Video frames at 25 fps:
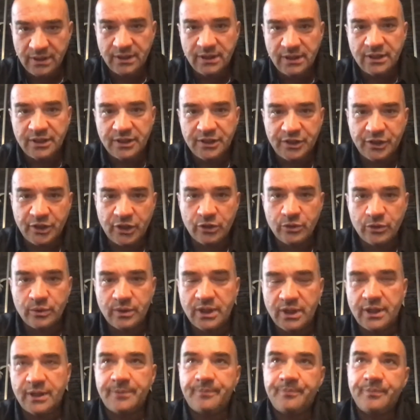
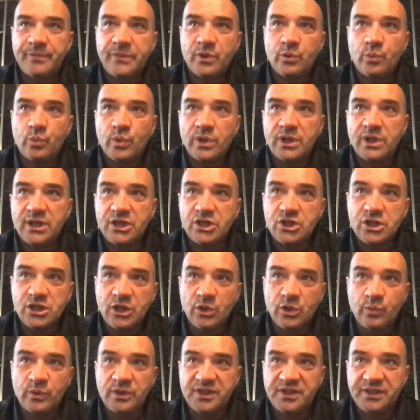So
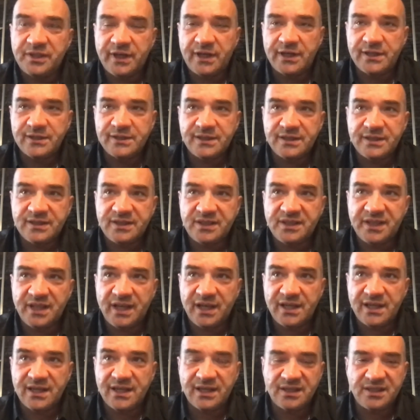initially we started
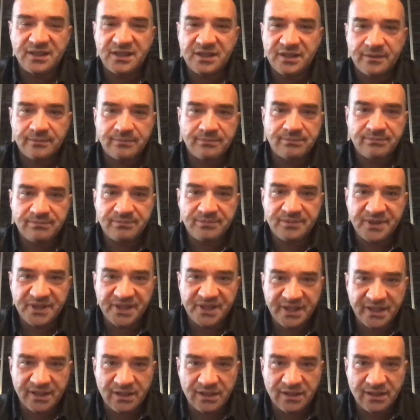selling as a
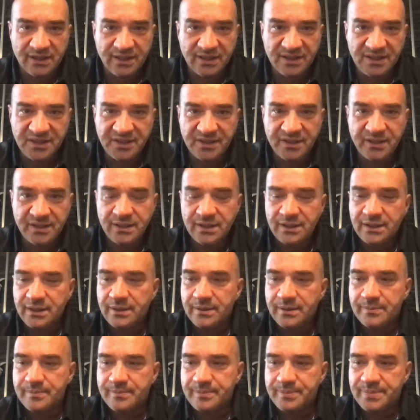single test,
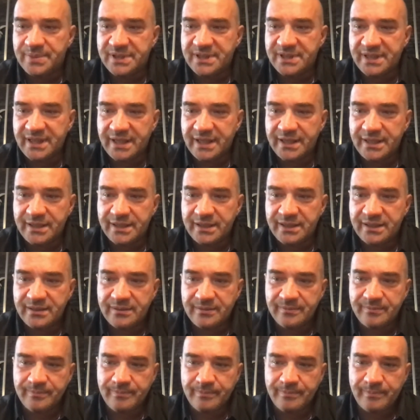but then
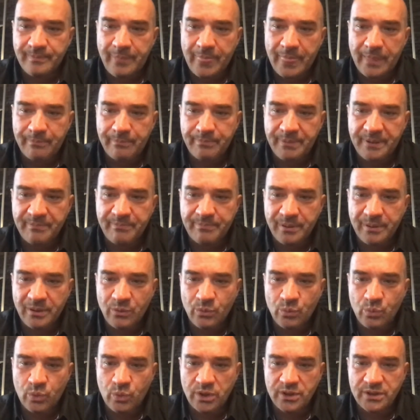people
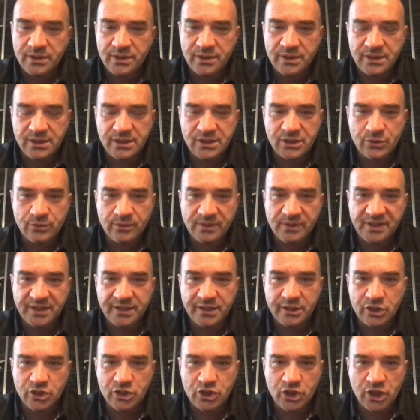wanted to see
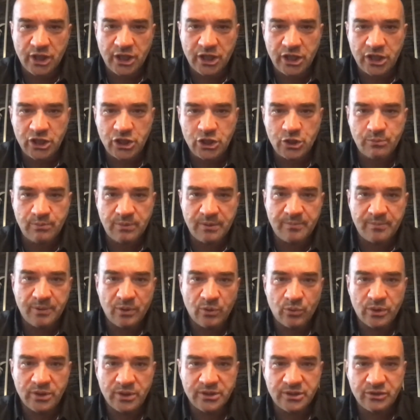the change, people
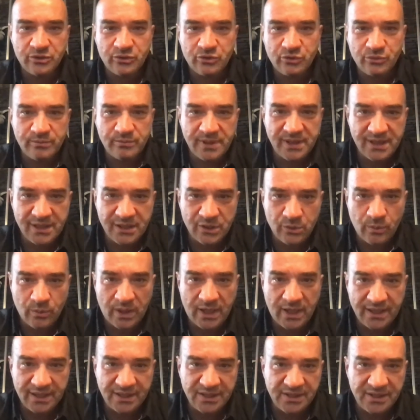wanted to be
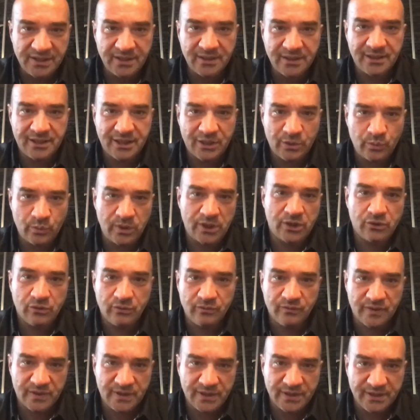advised, and then we
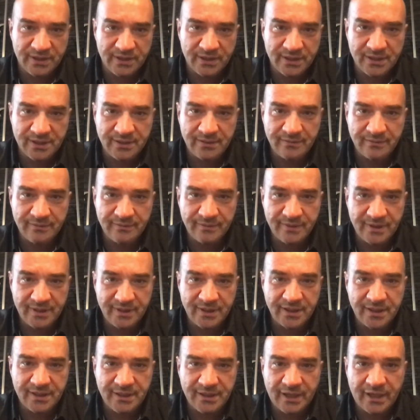converted
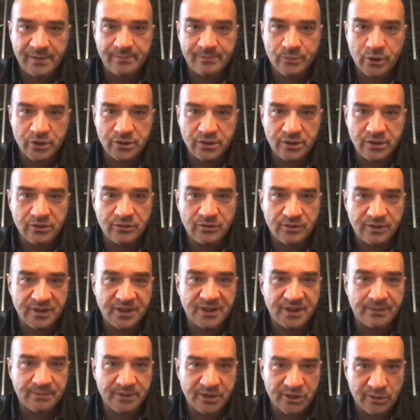the entire model to the
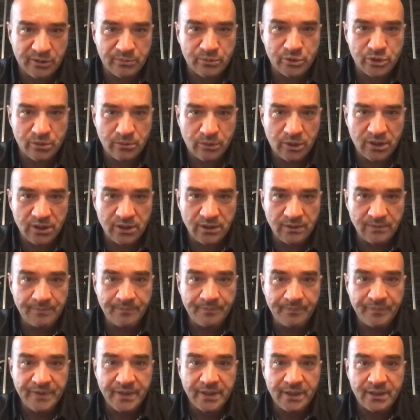subscription model.
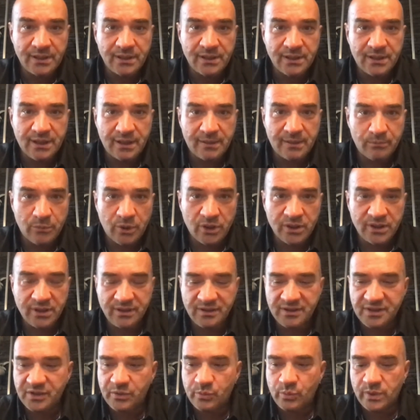There are
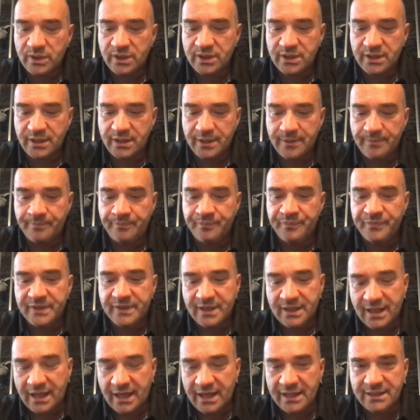models with a
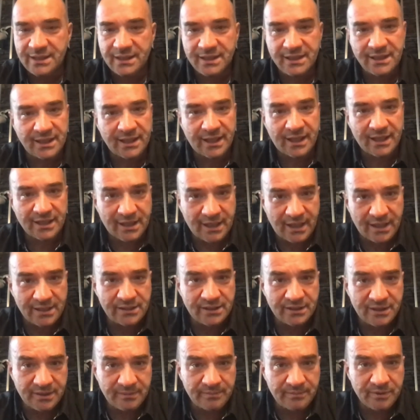guided and
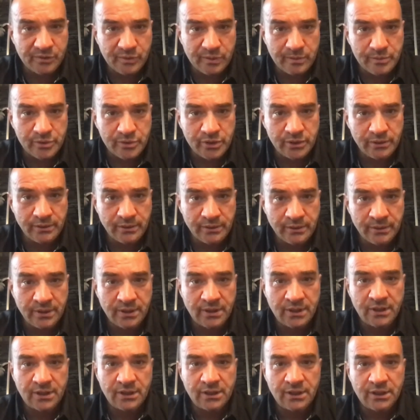unguided subscription,
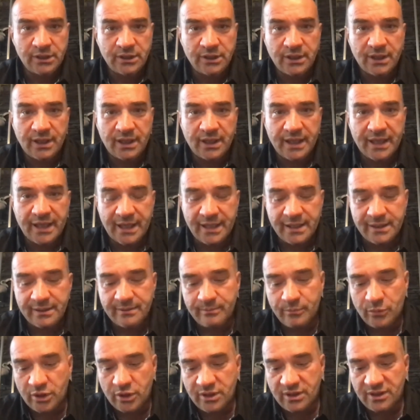and
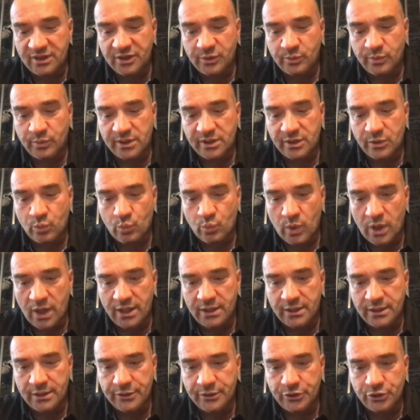models with the
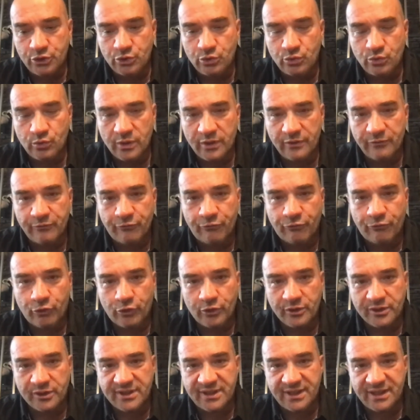1, 2, and
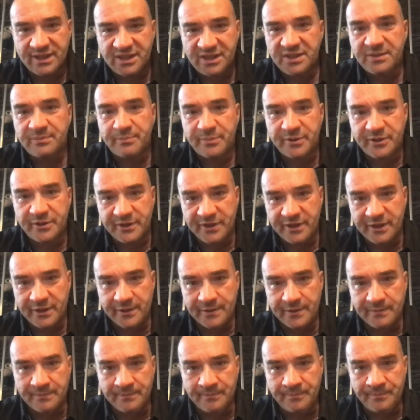4 tests per
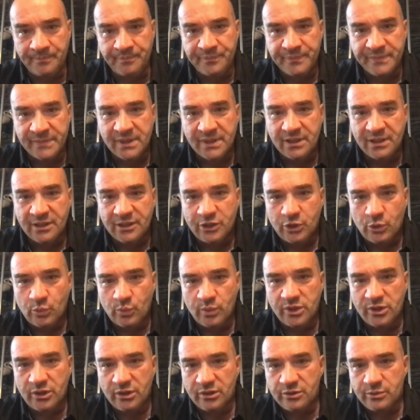year. So
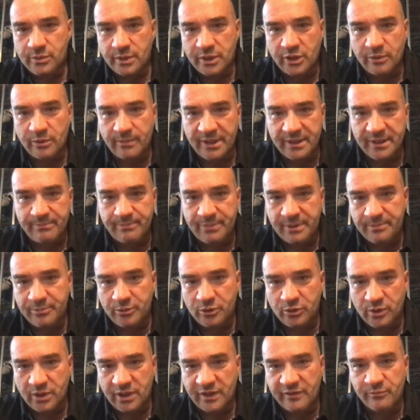we don't recommend
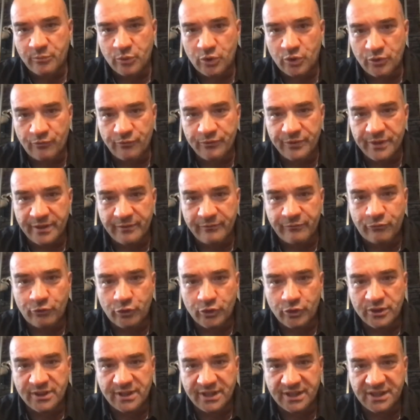people to have more than
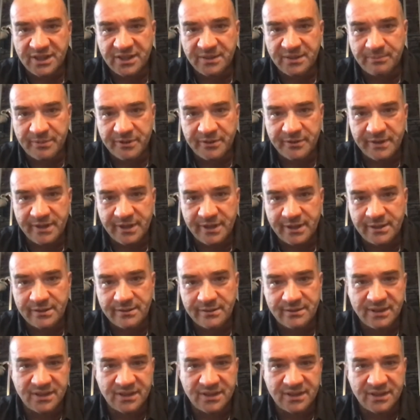4 tests per year.